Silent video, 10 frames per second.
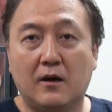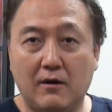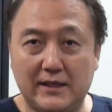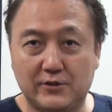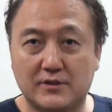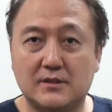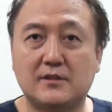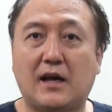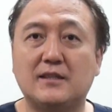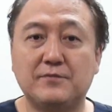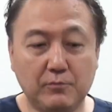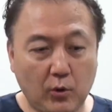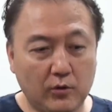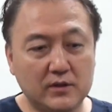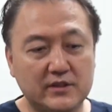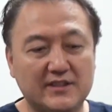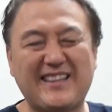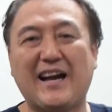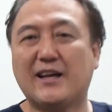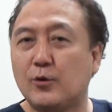Alright, the start mold
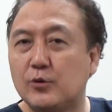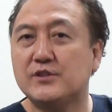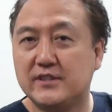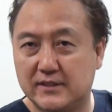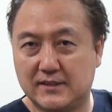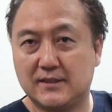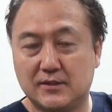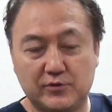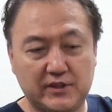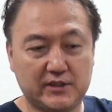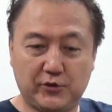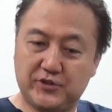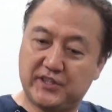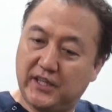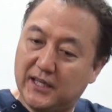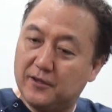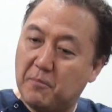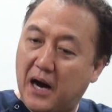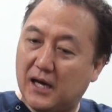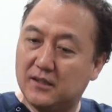diagnosis, which is you see the
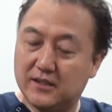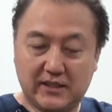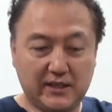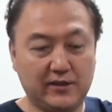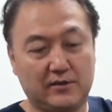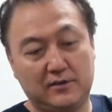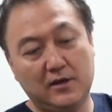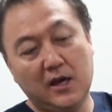model here,